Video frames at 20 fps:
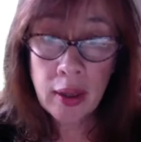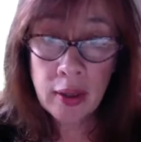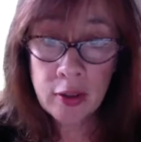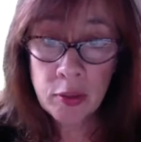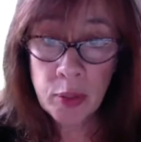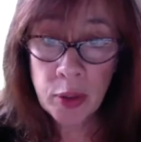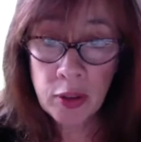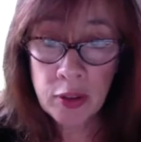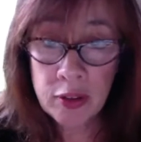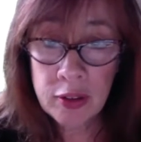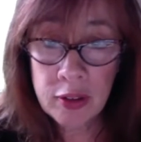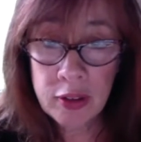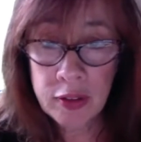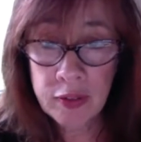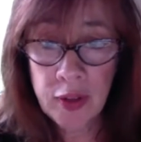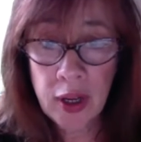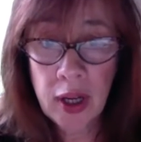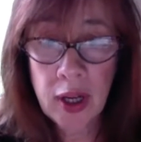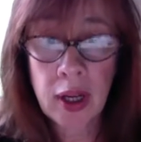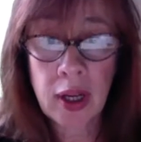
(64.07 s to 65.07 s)
this person's
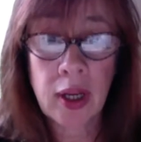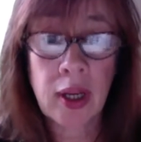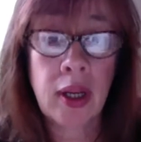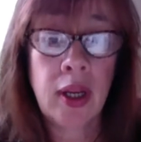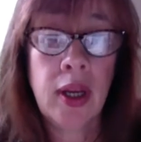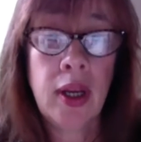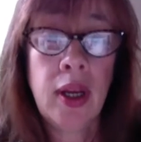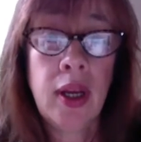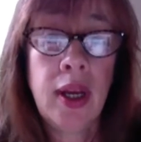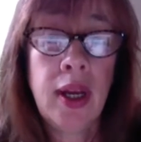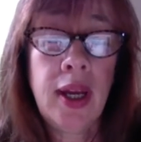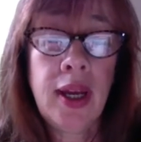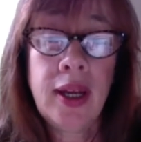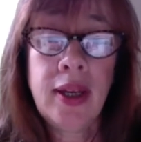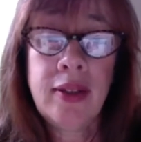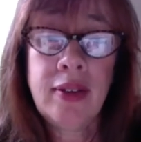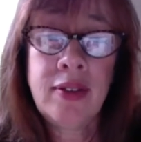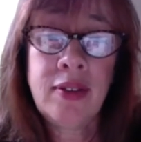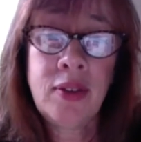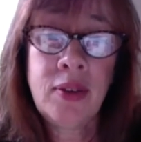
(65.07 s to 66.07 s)
fine.
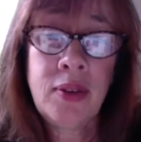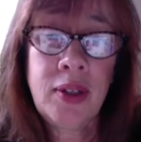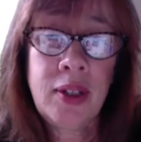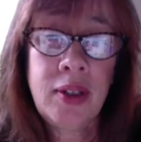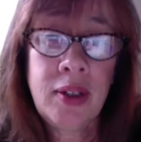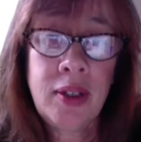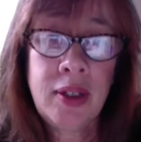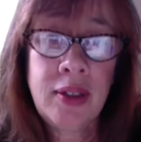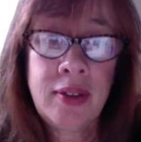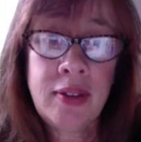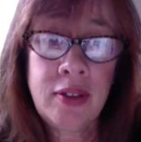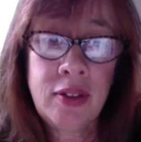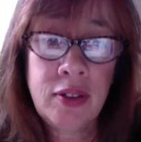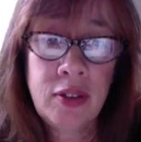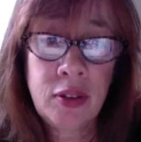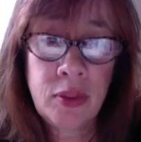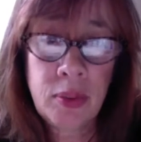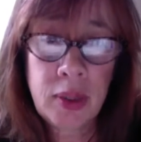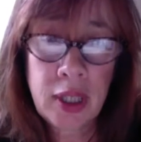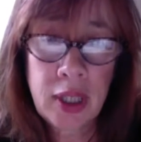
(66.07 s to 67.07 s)
So it's
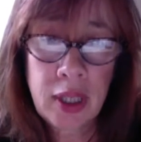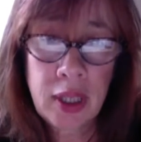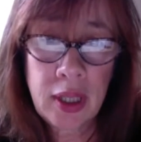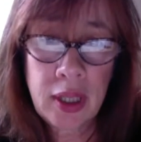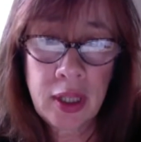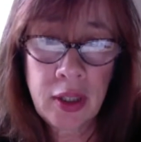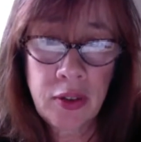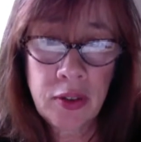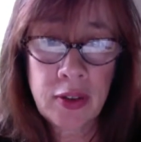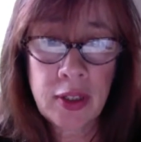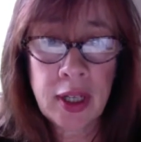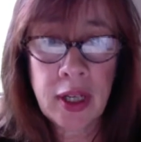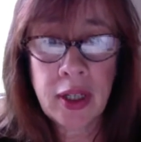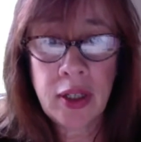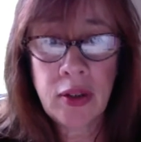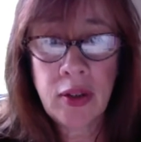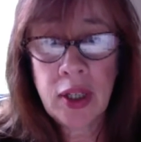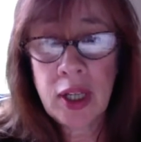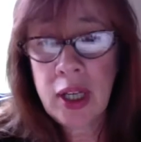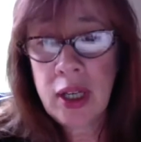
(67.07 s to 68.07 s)
just really interesting. I
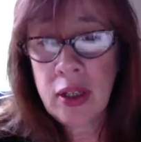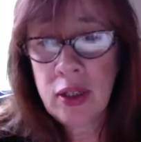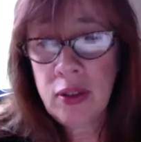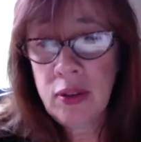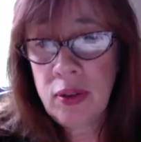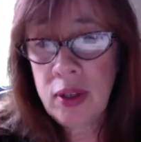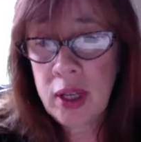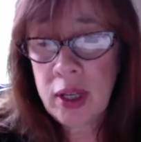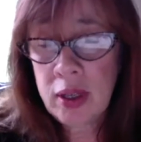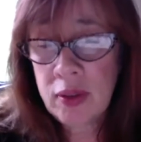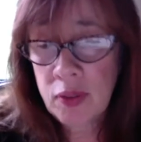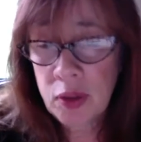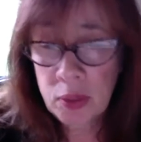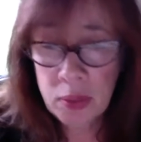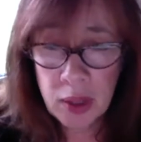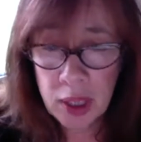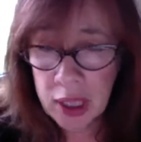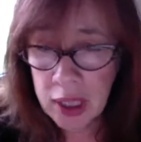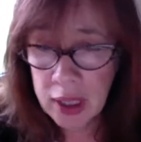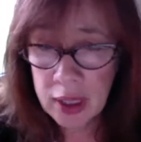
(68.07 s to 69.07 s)
know you can't do that if you're
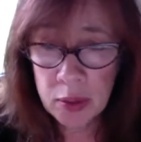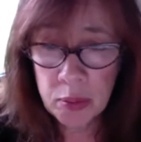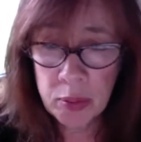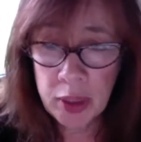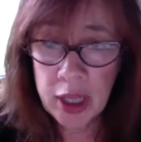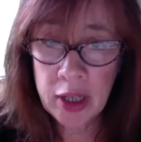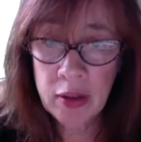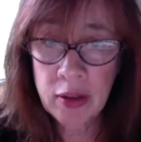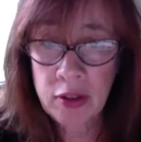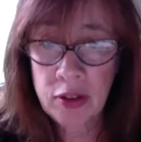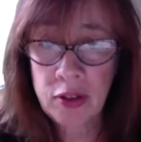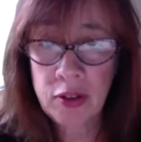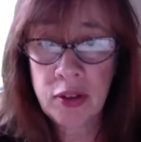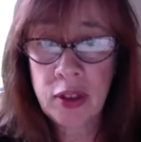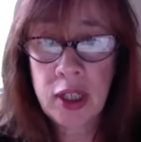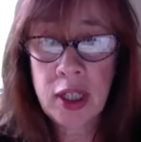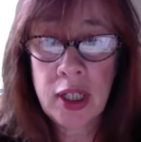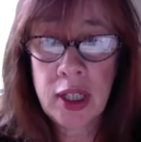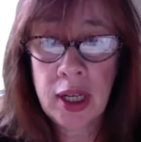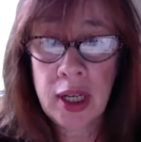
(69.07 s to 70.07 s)
walking them down the
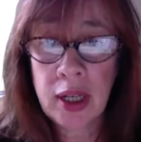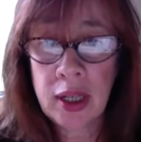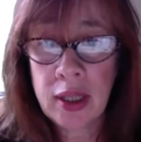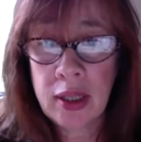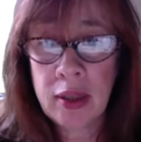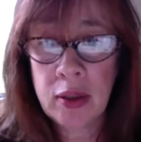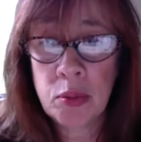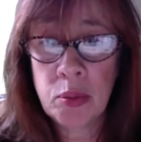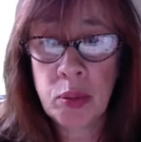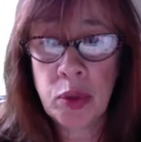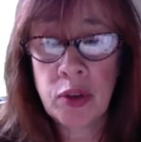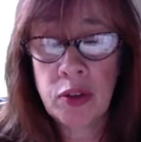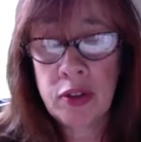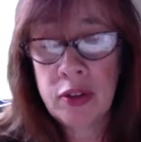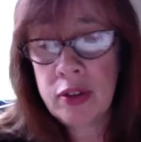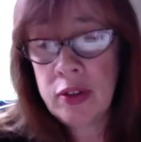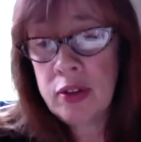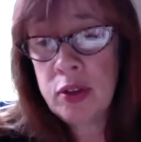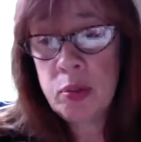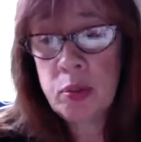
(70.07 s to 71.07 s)
street and a
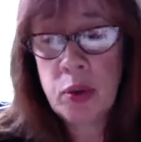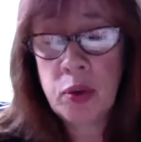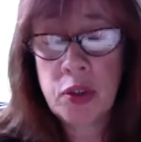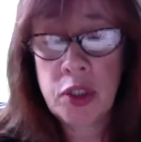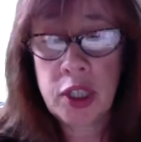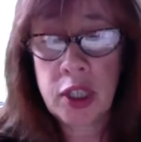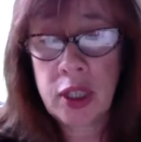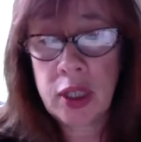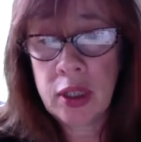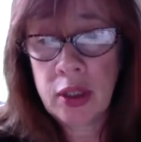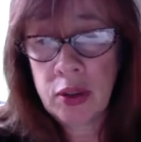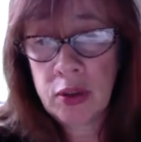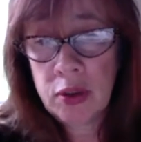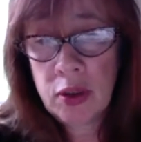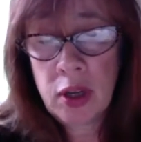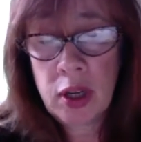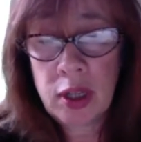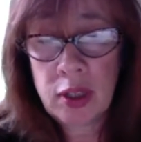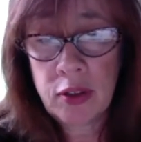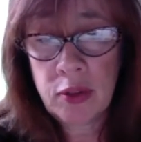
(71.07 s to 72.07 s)
person is approaching and your
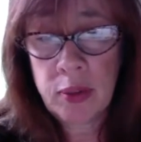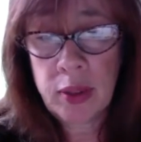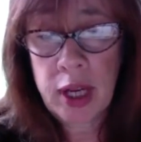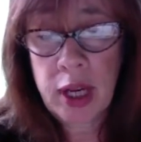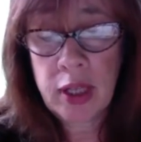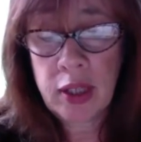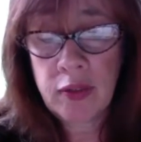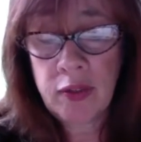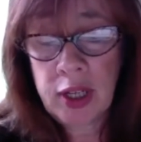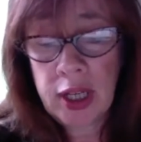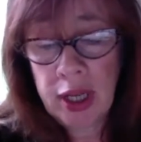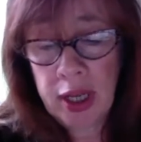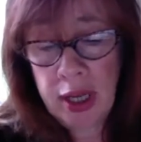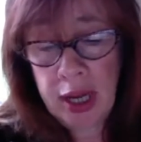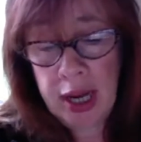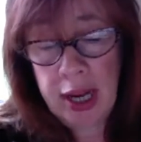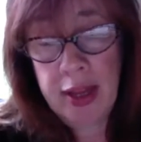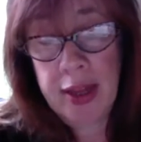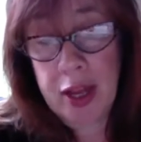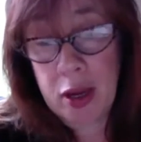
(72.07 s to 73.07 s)
dog is reactive. You can't
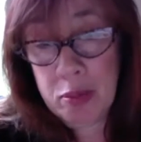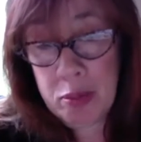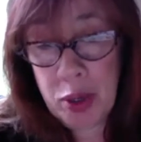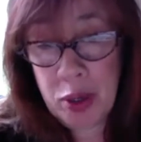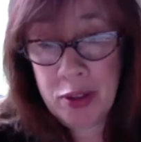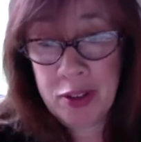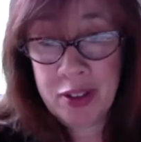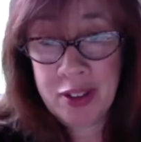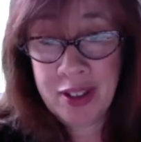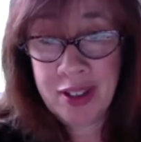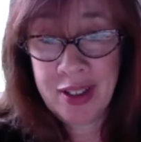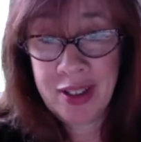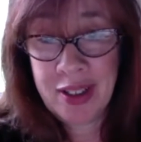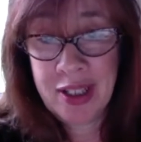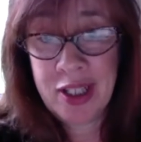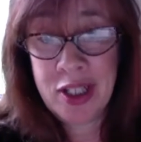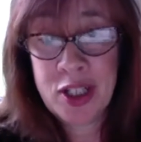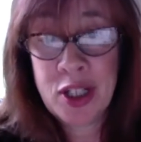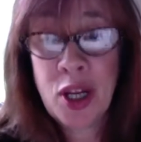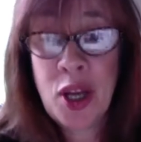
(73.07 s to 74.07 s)
hand that person the
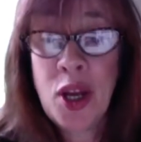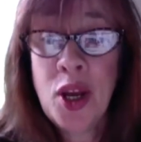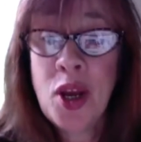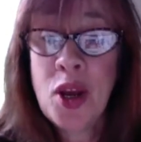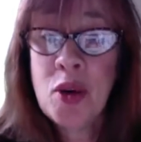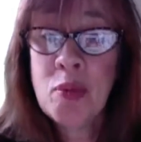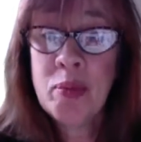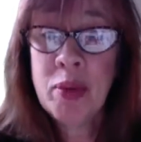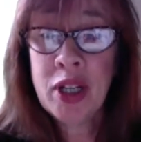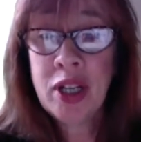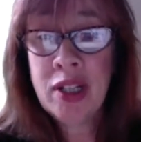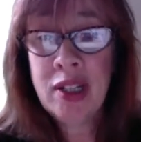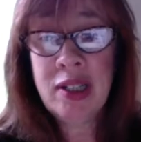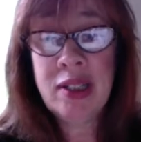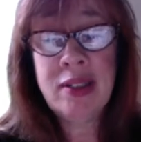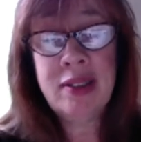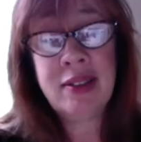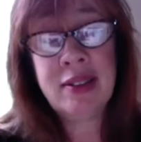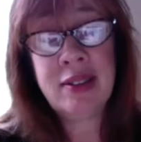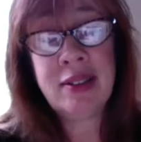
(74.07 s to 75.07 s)
leash. But in
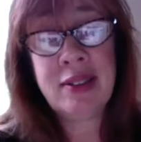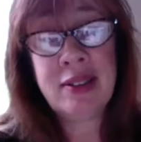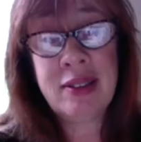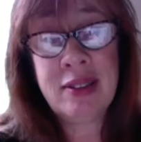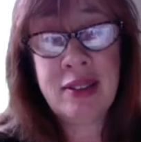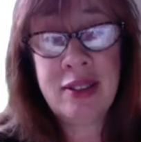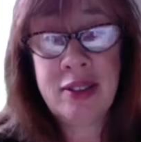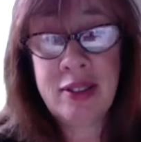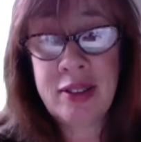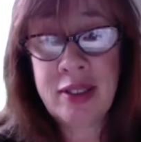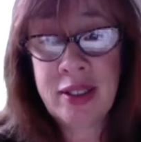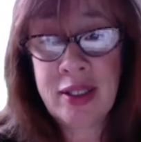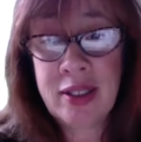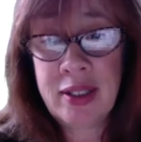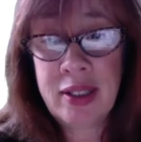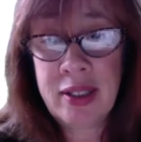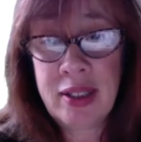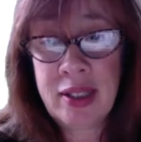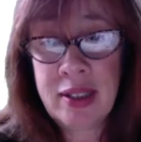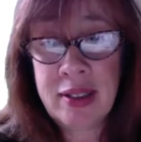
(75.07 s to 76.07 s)
instances,
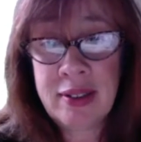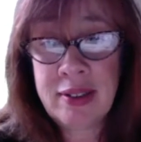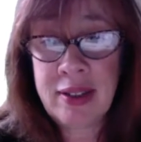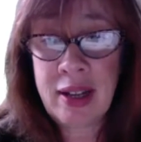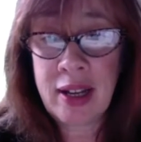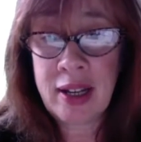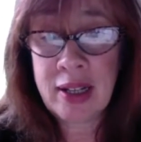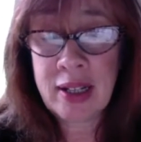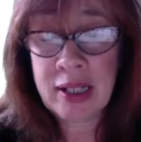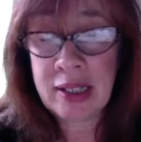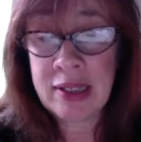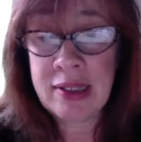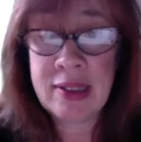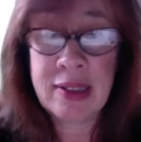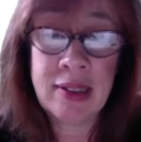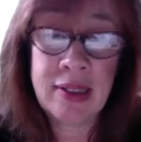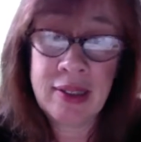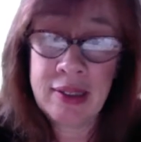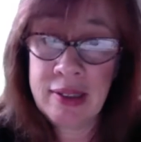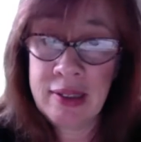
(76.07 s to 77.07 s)
inside
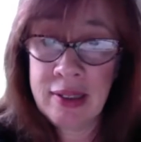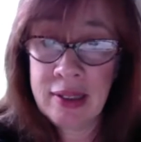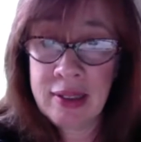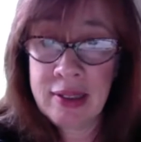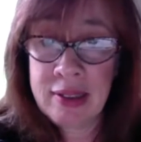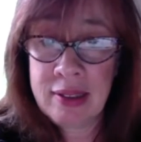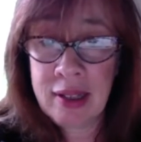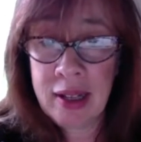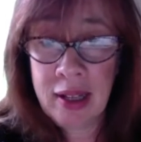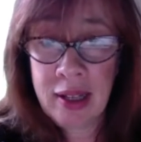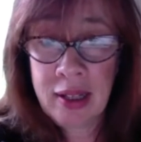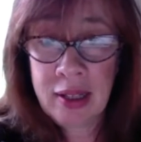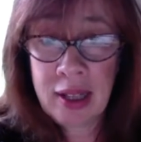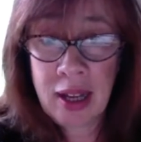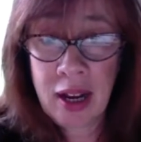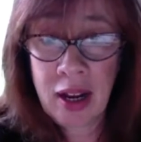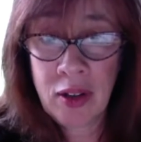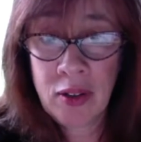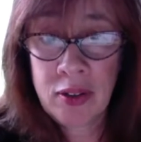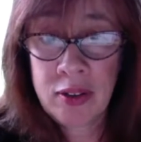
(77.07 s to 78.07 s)
instances, let's say in the
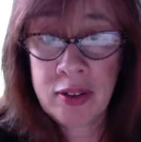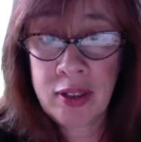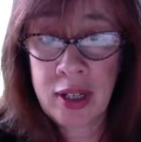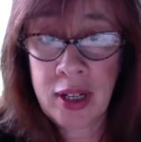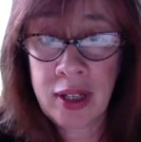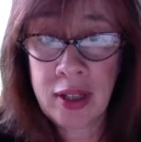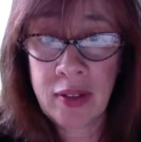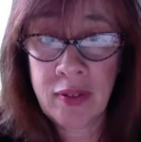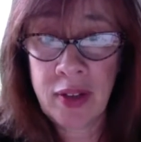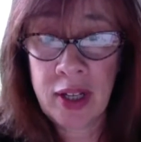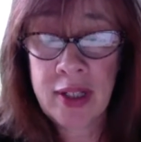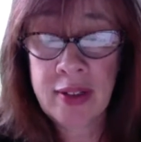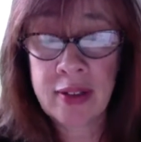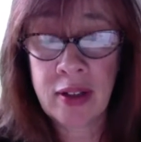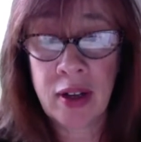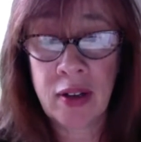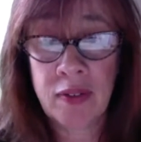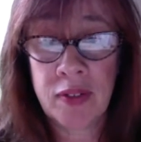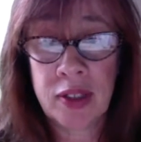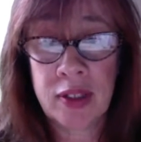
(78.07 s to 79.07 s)
house and at the vet's
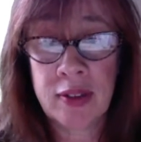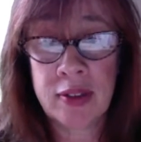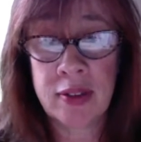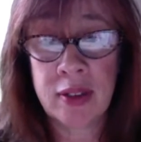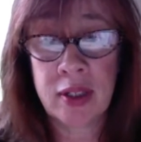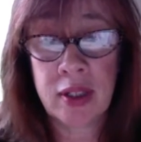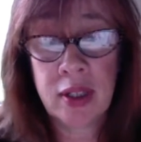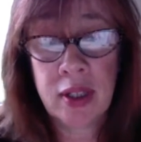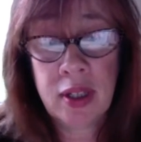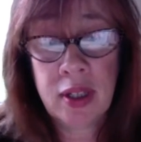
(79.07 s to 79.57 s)
office,